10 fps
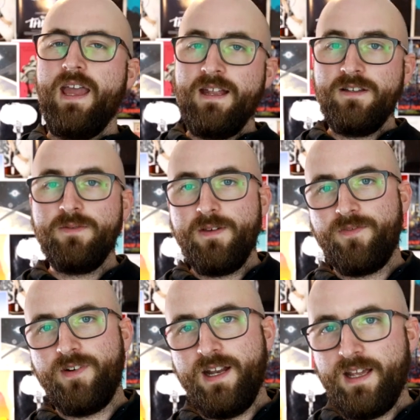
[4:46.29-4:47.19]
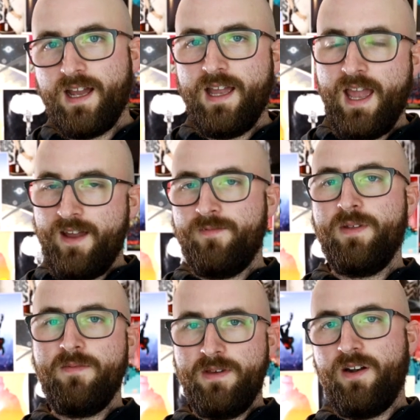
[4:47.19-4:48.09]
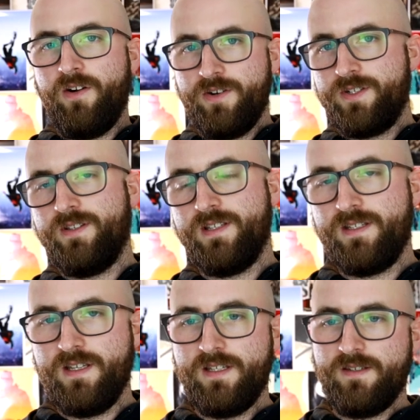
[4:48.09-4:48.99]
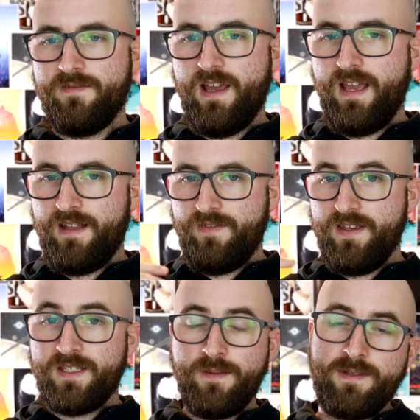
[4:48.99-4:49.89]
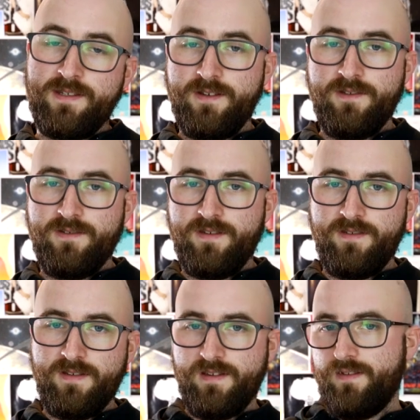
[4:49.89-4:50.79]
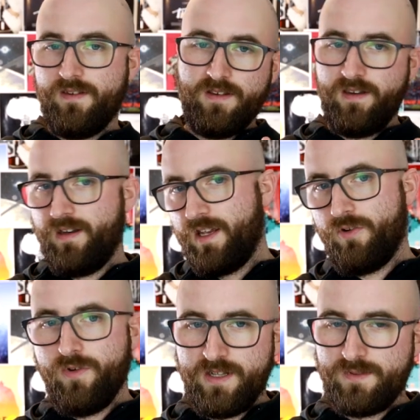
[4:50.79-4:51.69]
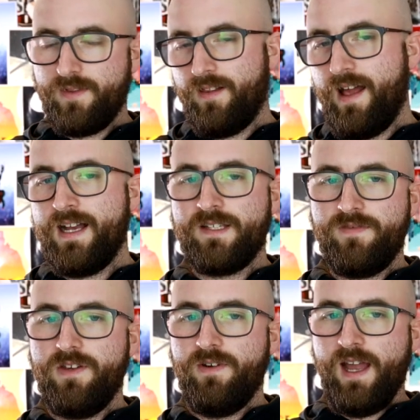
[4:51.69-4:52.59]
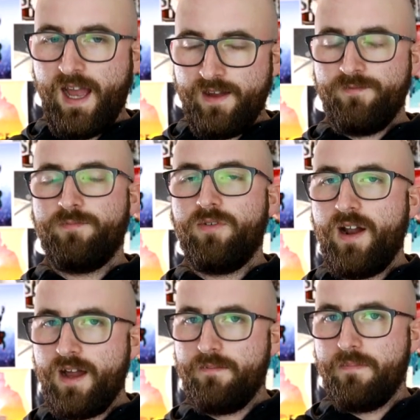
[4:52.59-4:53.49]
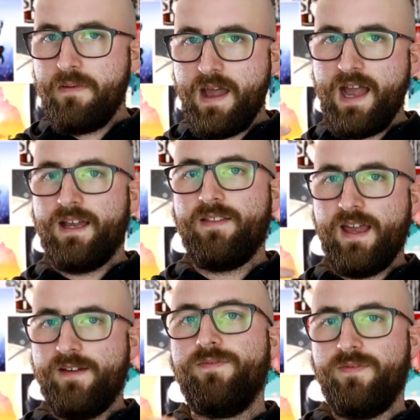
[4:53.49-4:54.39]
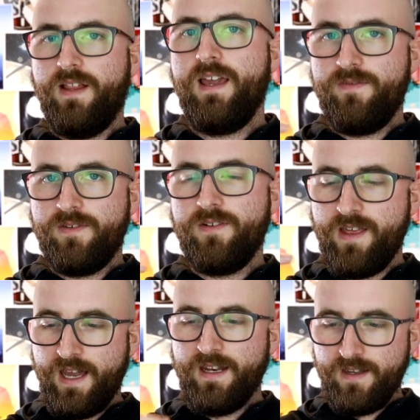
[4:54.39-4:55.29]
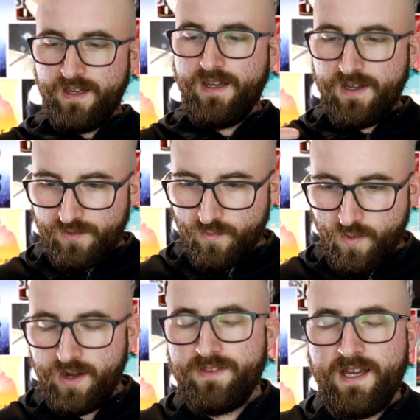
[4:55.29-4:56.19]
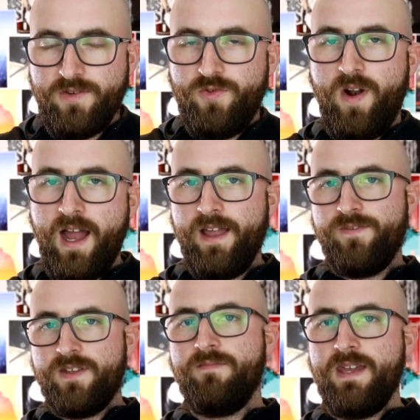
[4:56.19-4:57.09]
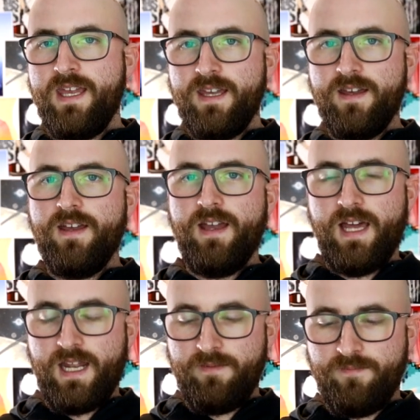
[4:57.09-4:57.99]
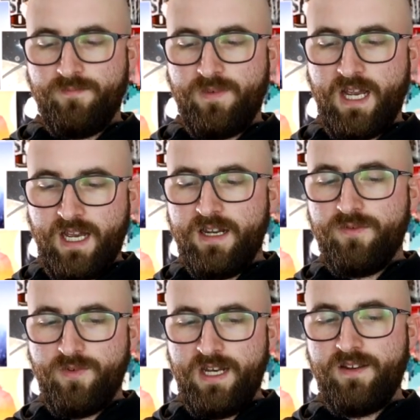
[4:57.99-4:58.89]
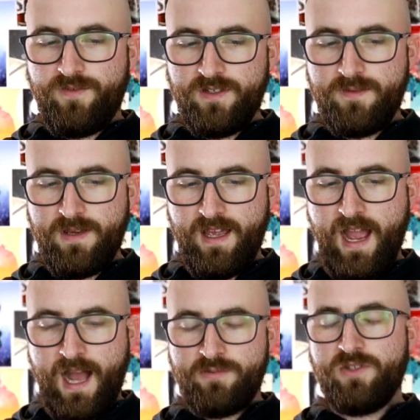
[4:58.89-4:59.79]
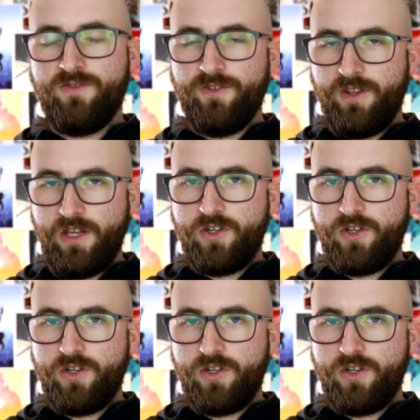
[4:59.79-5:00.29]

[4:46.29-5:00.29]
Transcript: And to be frank, I have been a bit harsh on this season, and this episode, uh, in accordance with the last few, have brought back that flavor, that want, that drive to me. And I'm kind of waiting for it to be absolutely